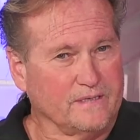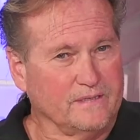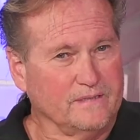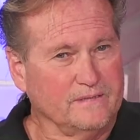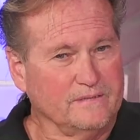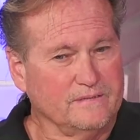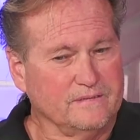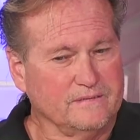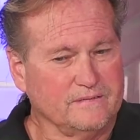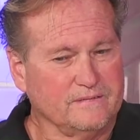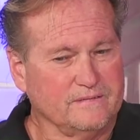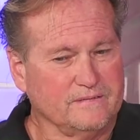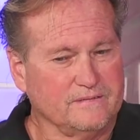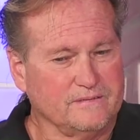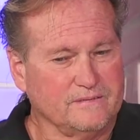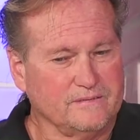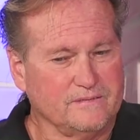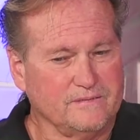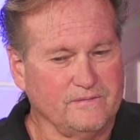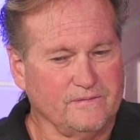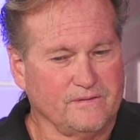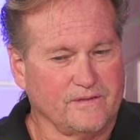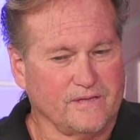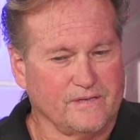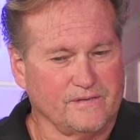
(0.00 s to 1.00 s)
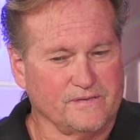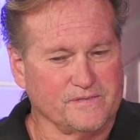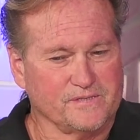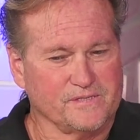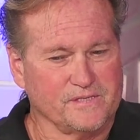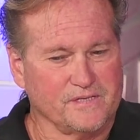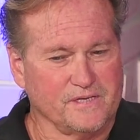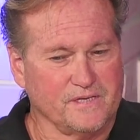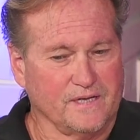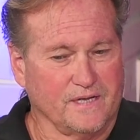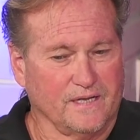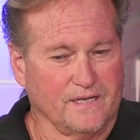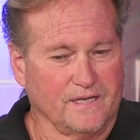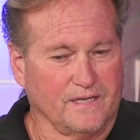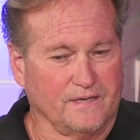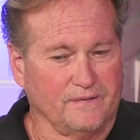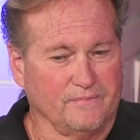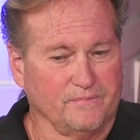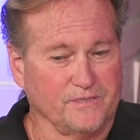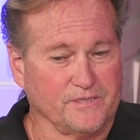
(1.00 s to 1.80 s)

in 2009,